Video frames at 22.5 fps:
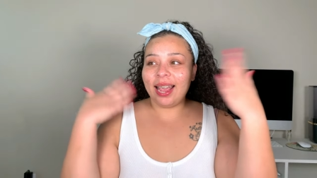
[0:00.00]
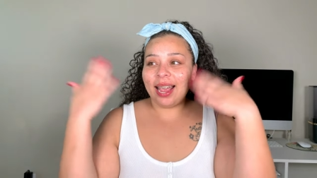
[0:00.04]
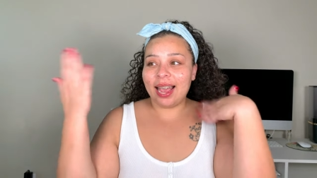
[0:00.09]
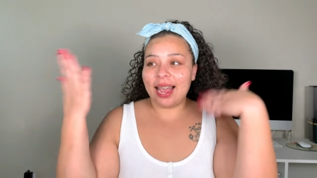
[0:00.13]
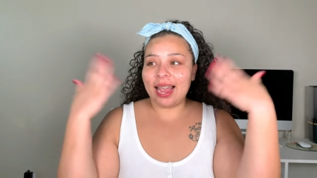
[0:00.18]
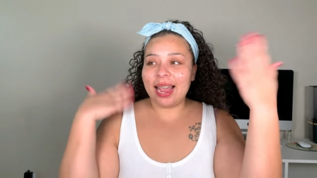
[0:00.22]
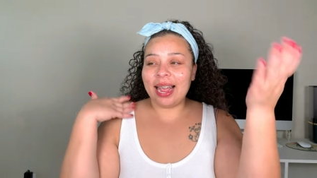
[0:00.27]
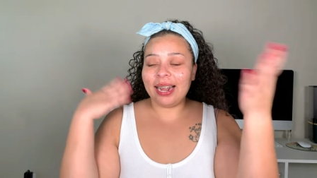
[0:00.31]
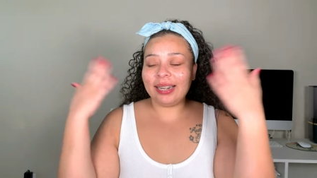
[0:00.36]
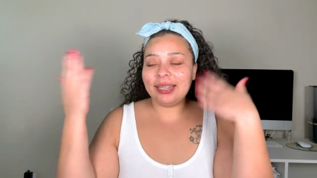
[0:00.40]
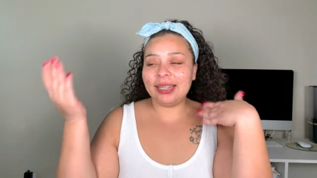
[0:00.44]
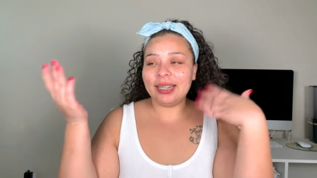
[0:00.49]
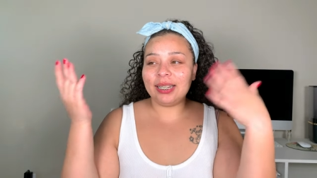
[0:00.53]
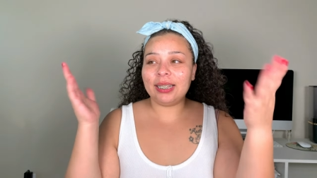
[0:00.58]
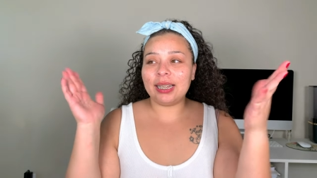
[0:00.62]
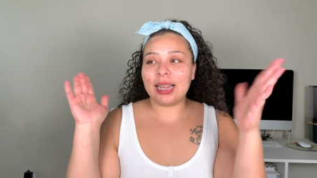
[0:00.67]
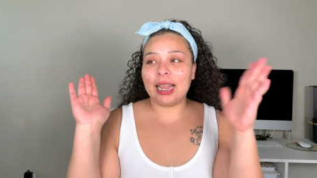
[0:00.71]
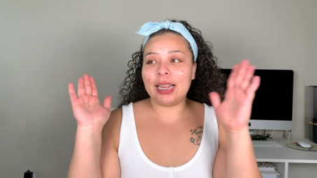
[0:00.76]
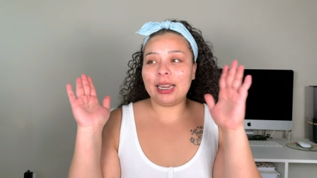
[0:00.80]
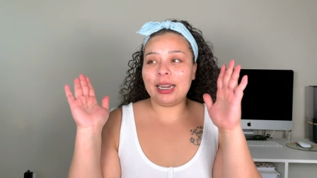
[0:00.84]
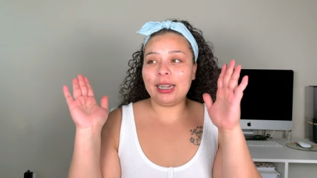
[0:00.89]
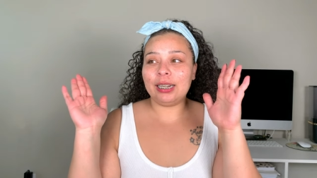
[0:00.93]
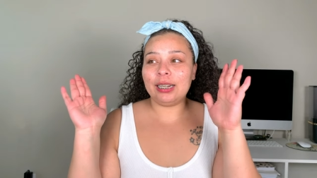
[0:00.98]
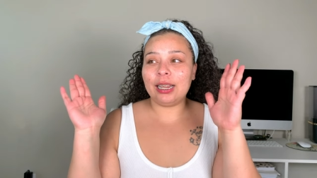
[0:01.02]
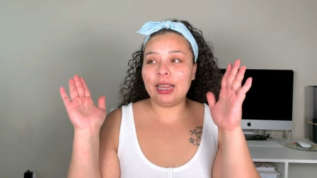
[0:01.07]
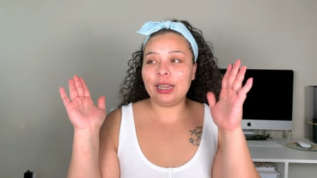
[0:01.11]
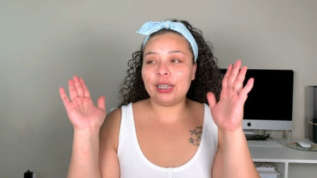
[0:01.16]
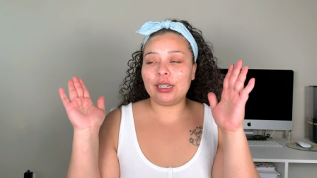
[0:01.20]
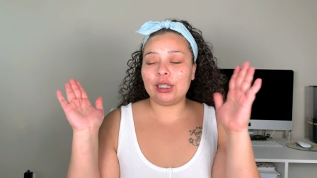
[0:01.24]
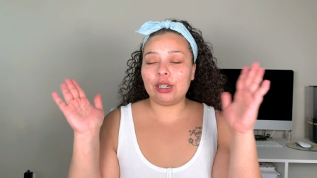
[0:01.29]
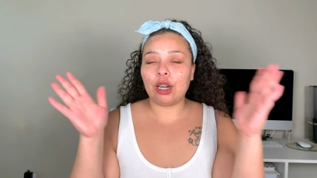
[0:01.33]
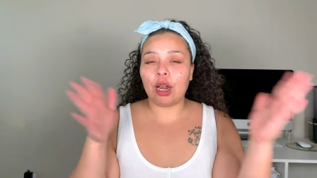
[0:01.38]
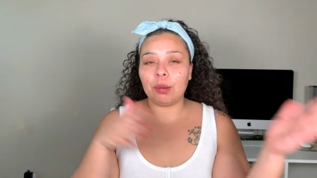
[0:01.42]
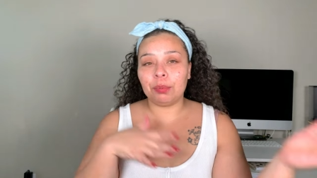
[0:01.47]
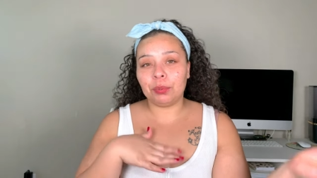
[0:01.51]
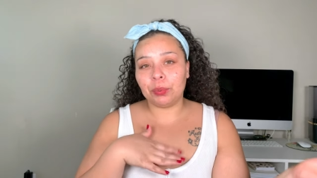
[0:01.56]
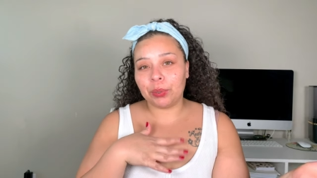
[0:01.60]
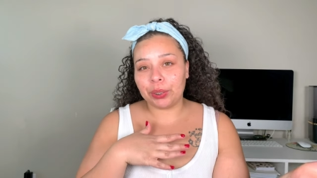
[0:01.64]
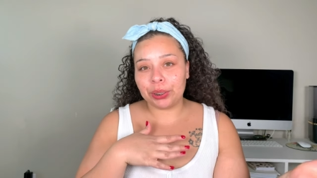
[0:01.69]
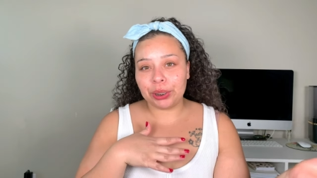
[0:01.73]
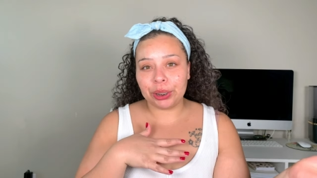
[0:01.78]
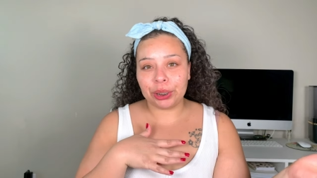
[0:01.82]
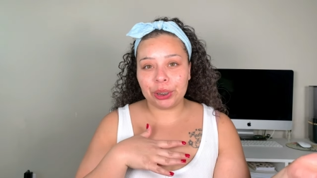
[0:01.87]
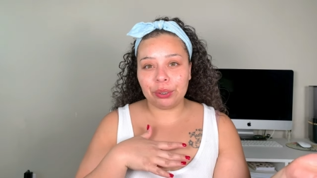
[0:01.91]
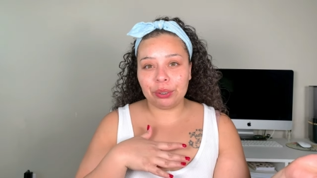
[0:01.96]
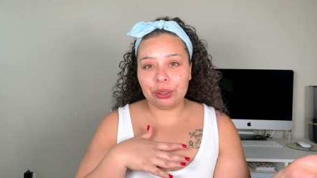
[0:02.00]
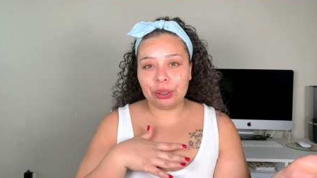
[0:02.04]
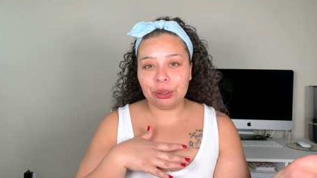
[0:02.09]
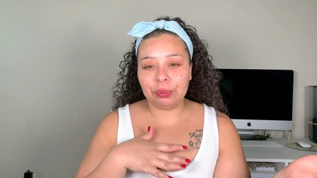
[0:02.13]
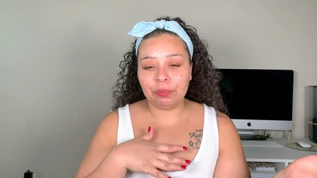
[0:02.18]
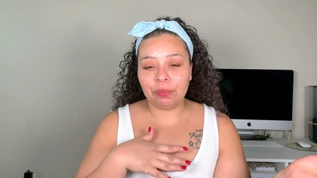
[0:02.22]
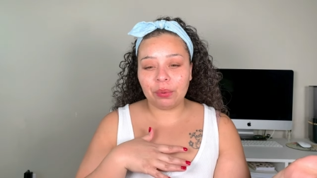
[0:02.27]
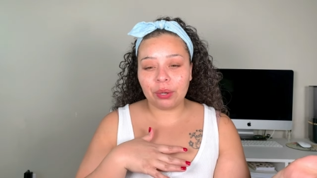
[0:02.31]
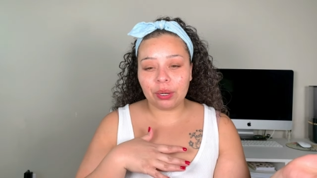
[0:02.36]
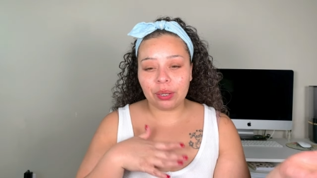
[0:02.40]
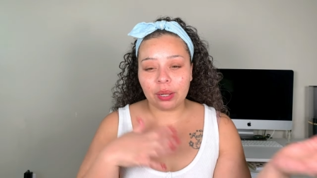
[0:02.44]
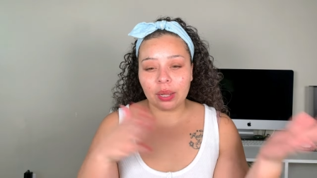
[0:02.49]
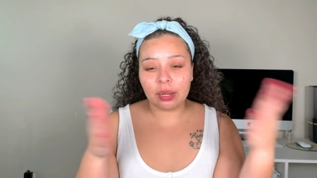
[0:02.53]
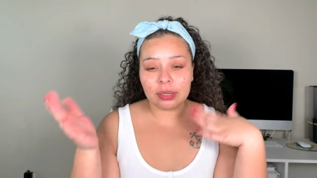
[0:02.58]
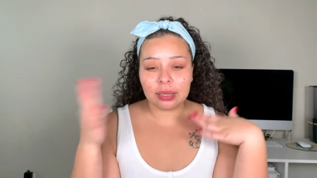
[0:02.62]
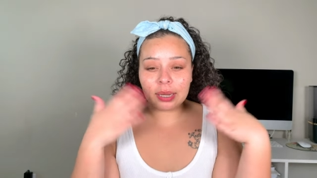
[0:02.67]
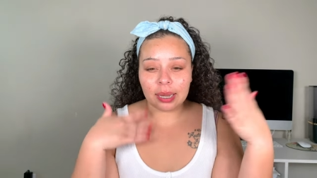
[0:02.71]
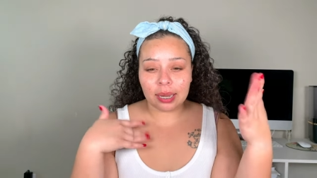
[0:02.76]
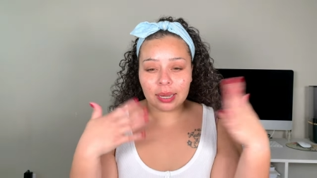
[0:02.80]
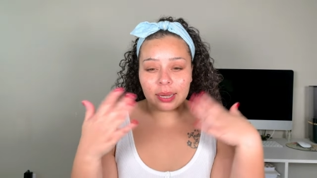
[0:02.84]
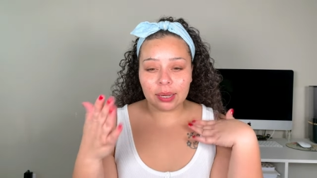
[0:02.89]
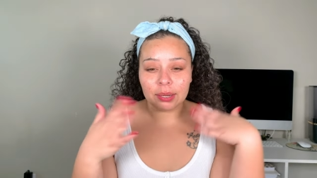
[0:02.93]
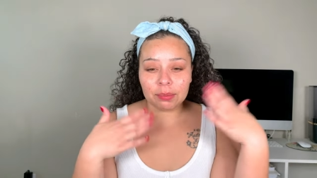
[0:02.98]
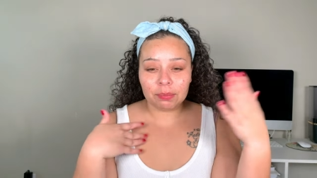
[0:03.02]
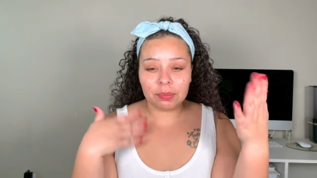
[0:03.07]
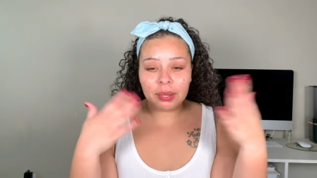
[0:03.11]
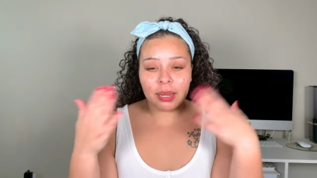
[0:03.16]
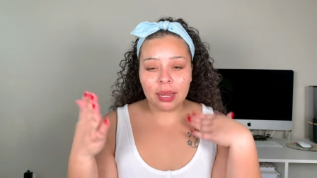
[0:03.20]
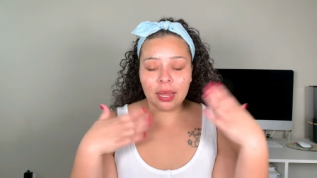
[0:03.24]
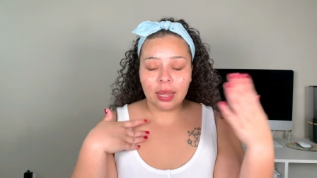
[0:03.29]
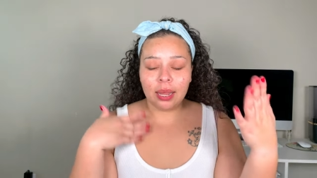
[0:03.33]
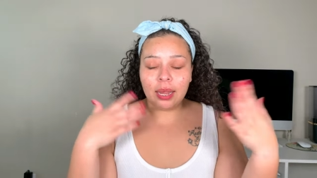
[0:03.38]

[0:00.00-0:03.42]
I had to I have like stopped watching YouTube for a long time